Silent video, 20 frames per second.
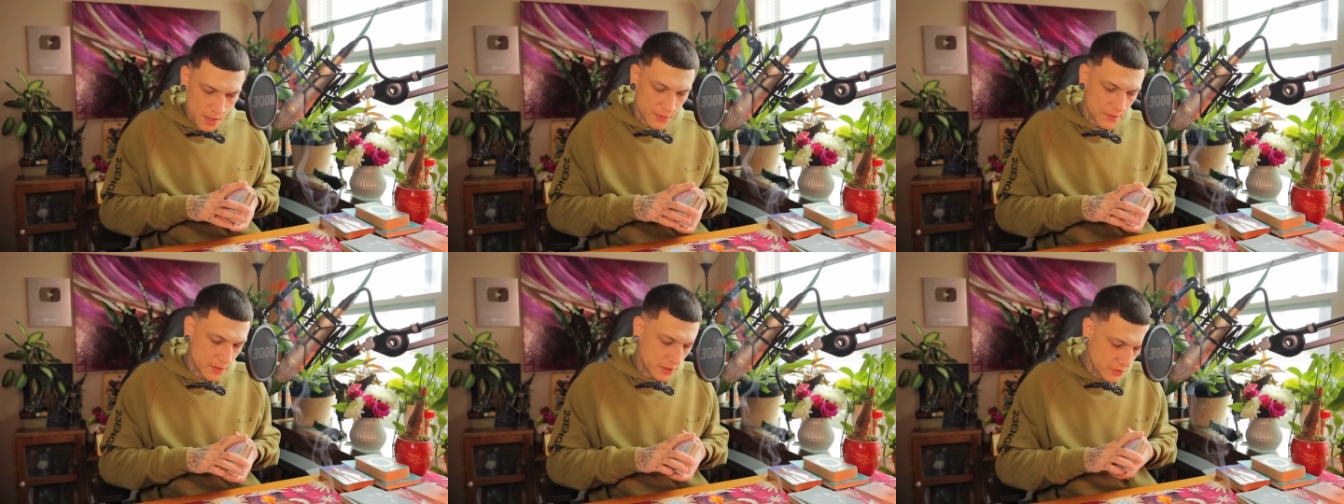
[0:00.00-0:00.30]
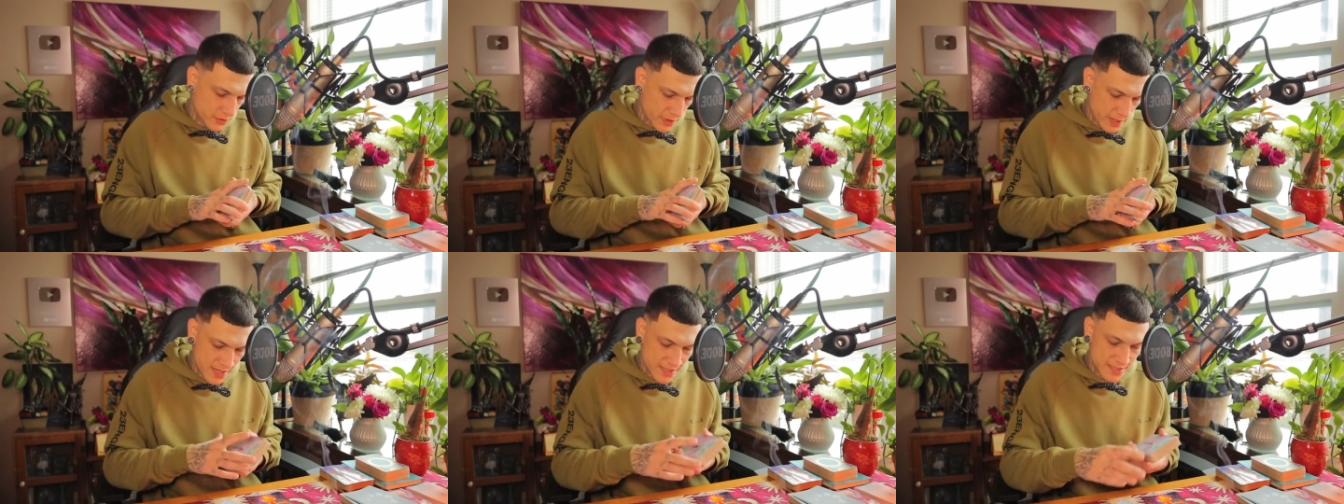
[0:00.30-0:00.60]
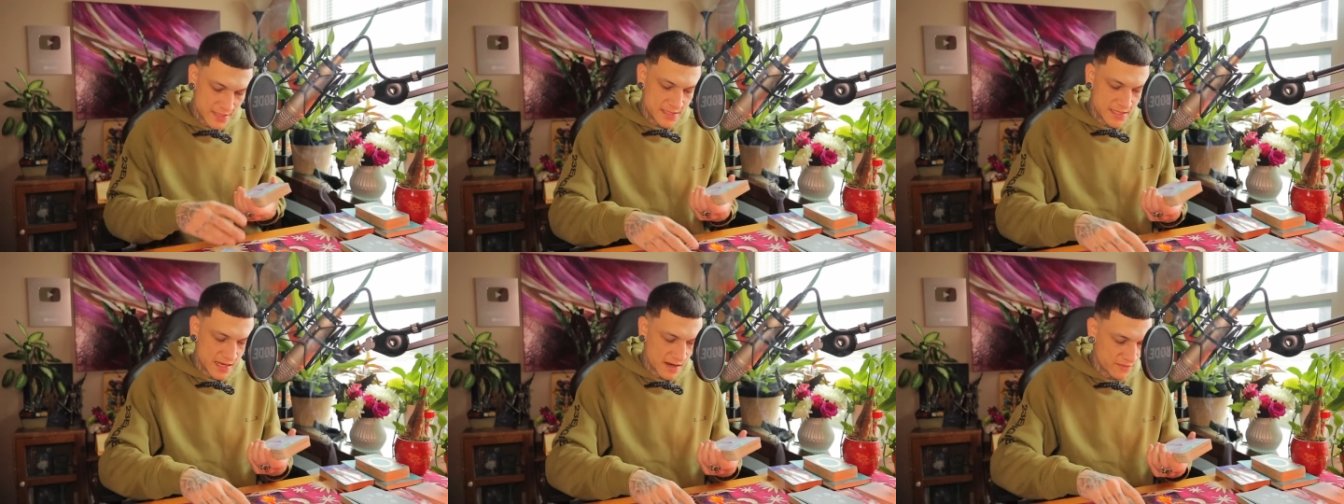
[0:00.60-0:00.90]
The
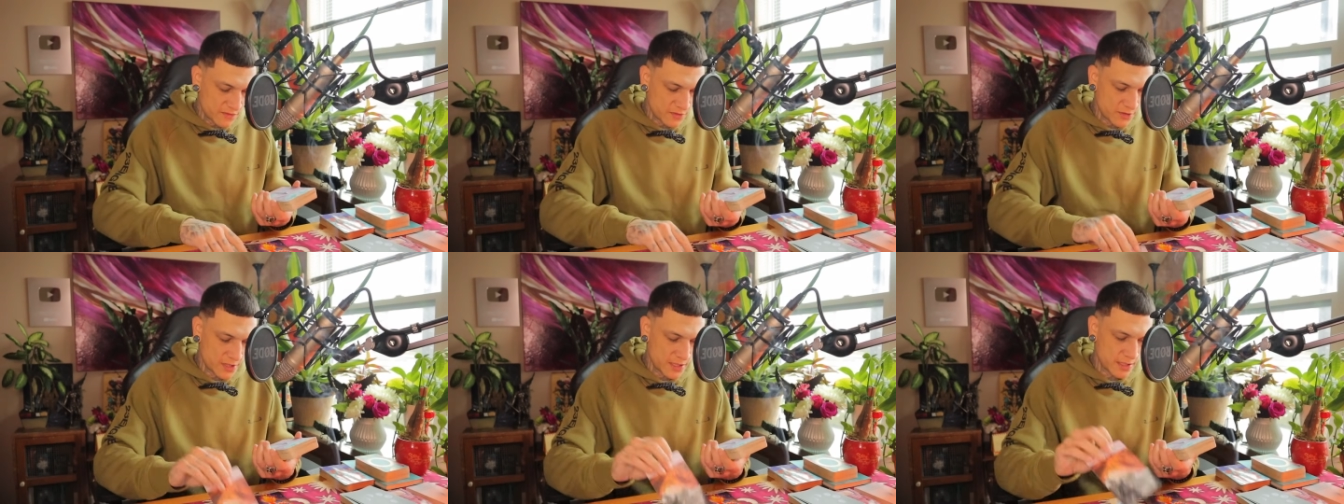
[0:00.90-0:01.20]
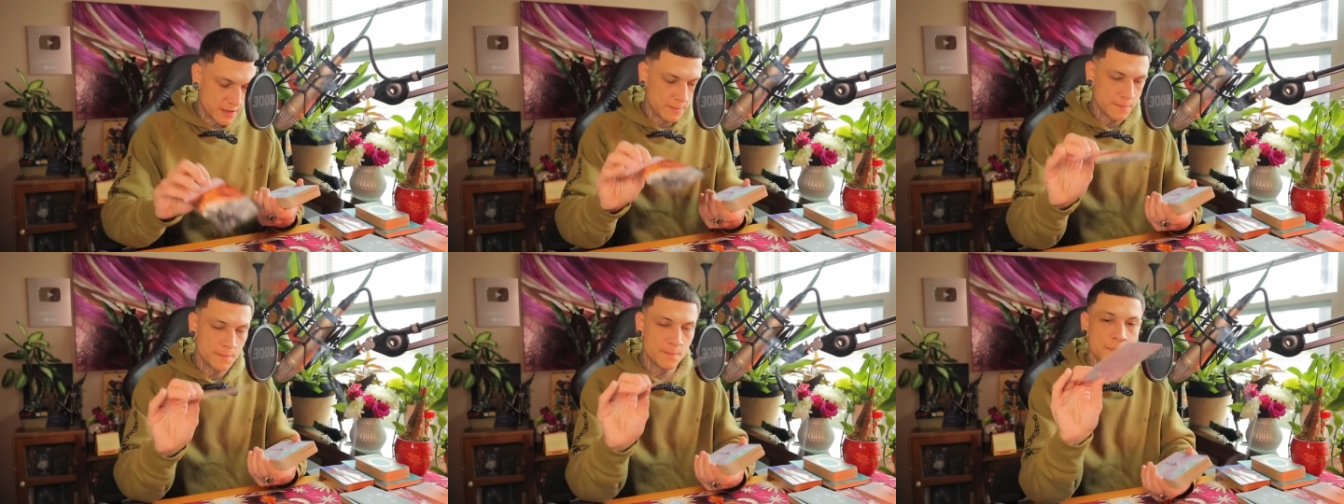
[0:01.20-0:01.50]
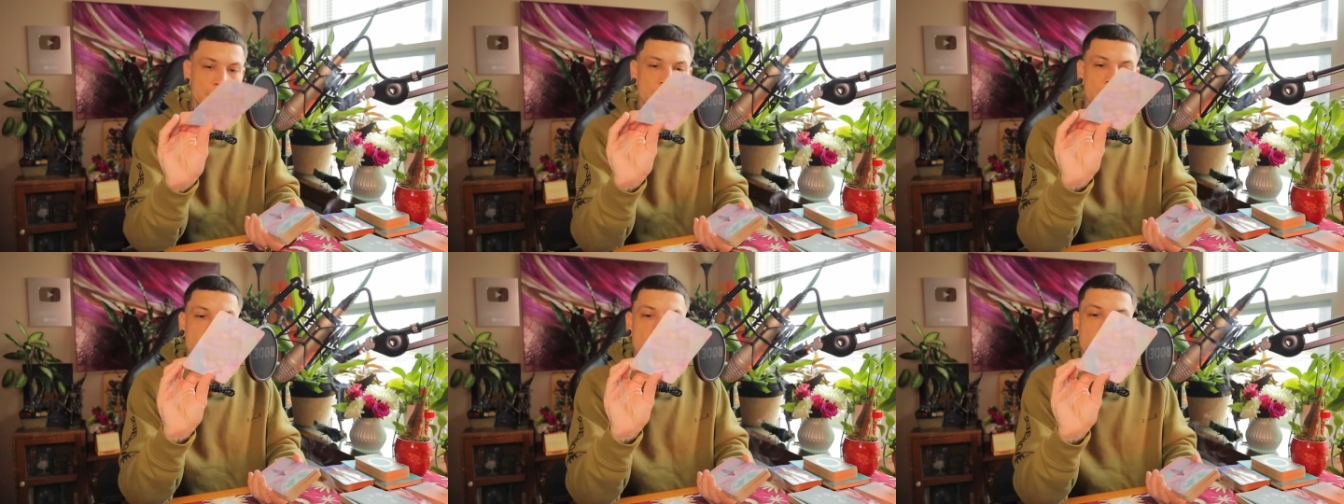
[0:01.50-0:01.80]
great severing.
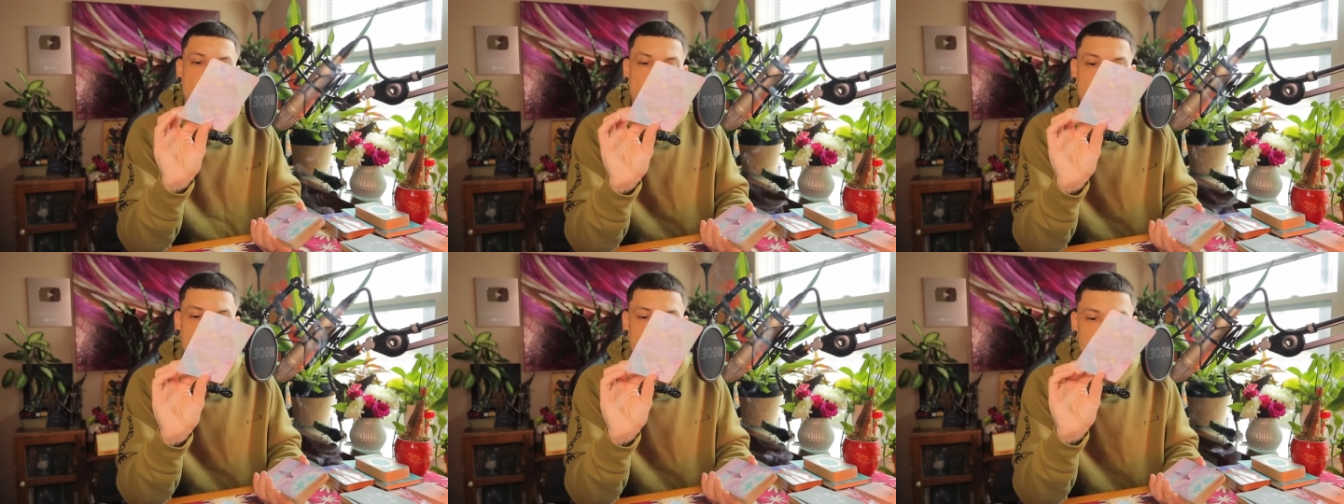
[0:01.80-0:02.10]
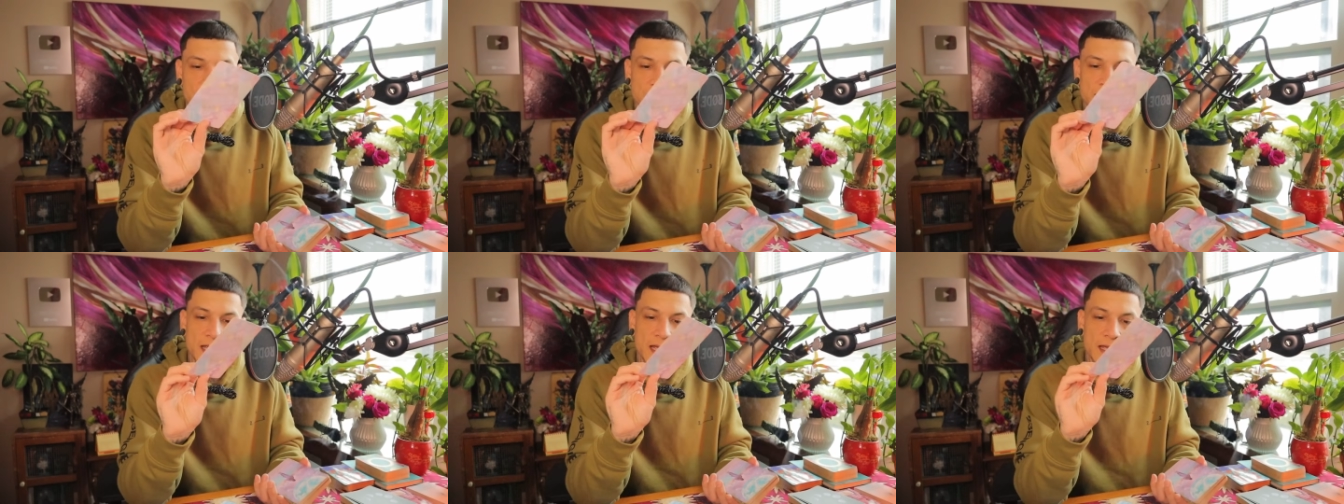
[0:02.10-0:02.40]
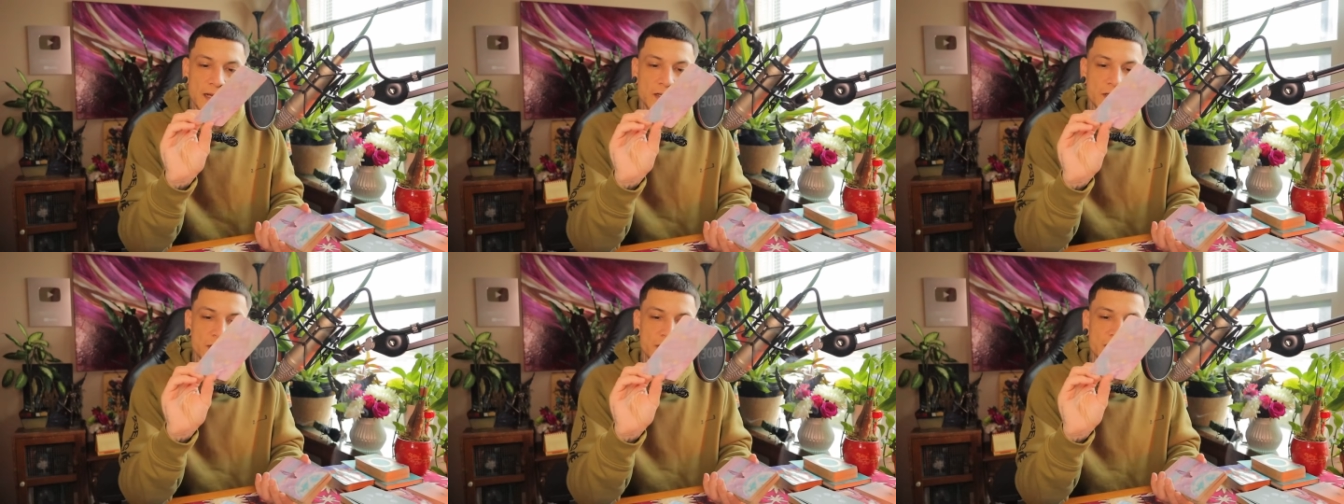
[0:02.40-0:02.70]
Mars
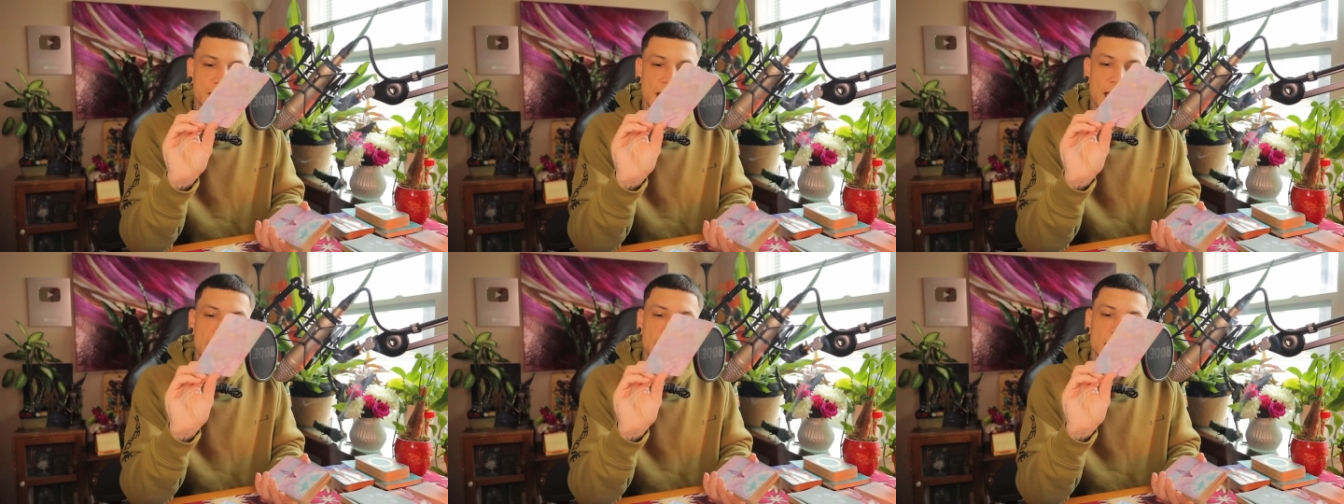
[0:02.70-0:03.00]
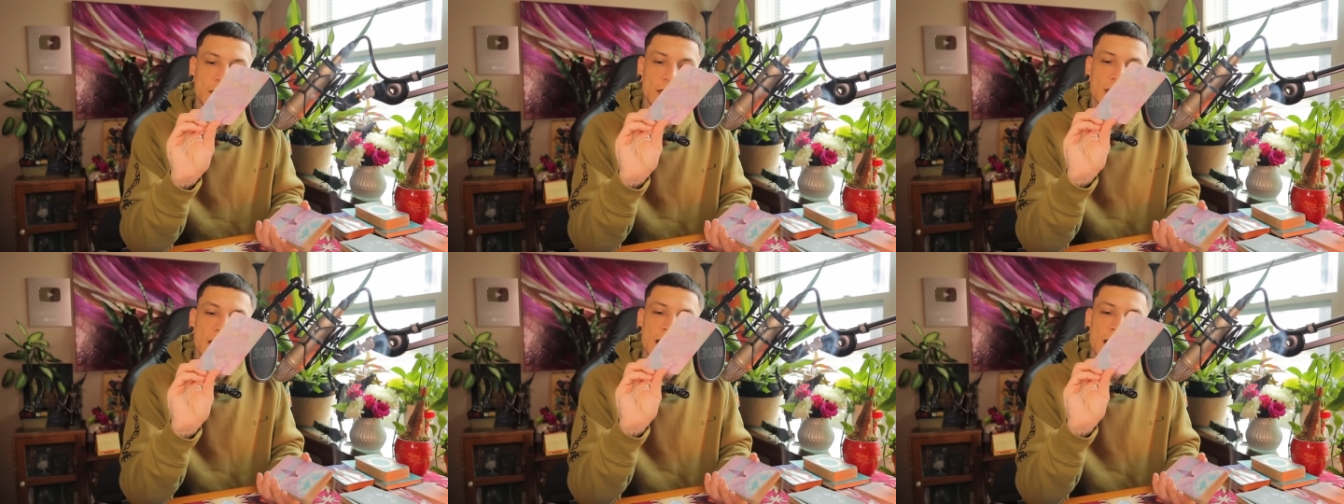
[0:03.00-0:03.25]
energy, anger,